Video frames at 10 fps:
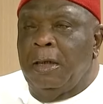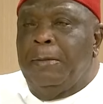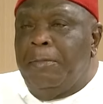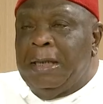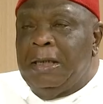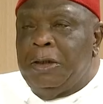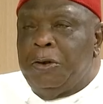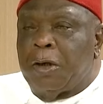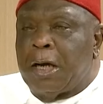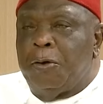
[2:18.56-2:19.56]
The
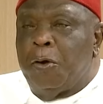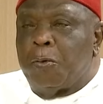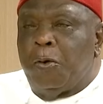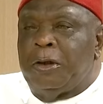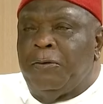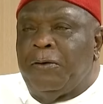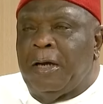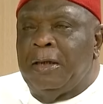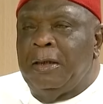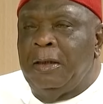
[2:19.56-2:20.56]
bandits, you cannot quantify.